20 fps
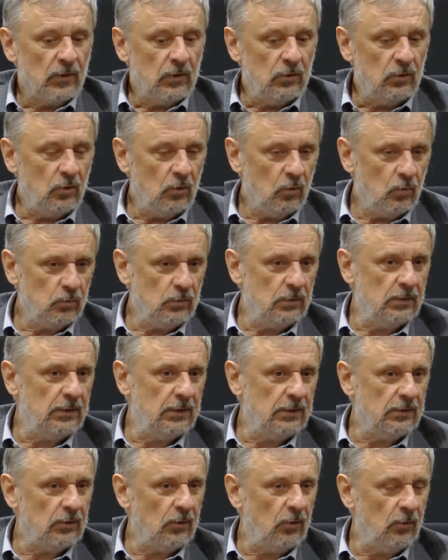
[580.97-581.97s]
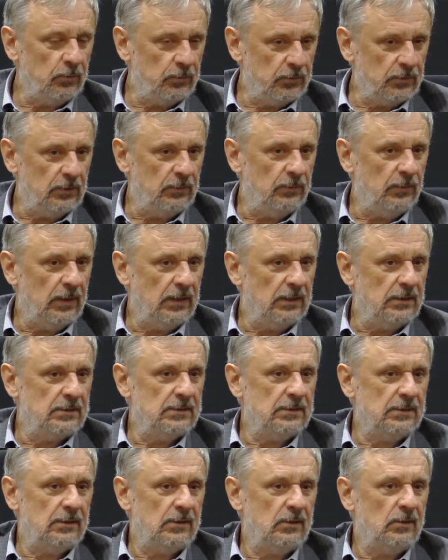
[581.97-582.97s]
Note that
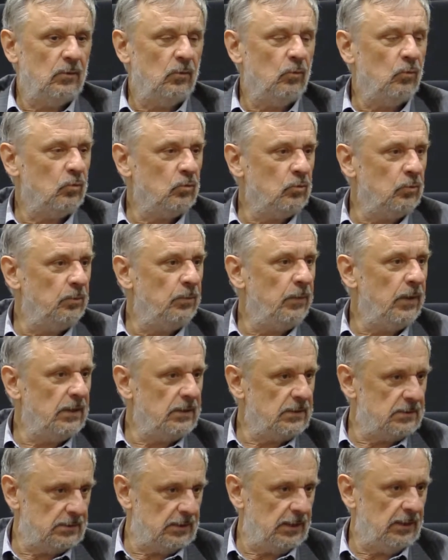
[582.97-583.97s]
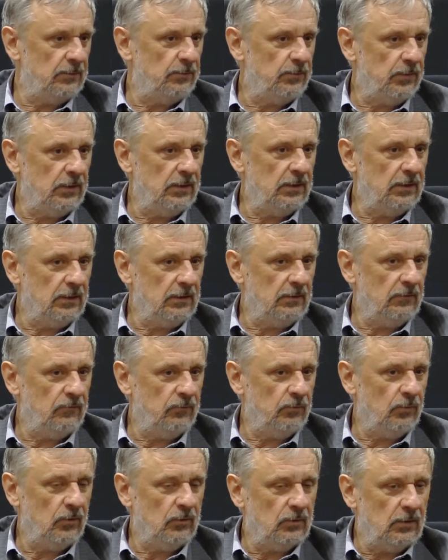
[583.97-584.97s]
optimizer would base on
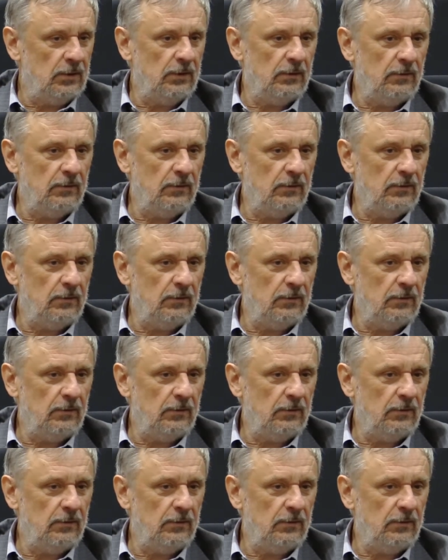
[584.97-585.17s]
predictive model.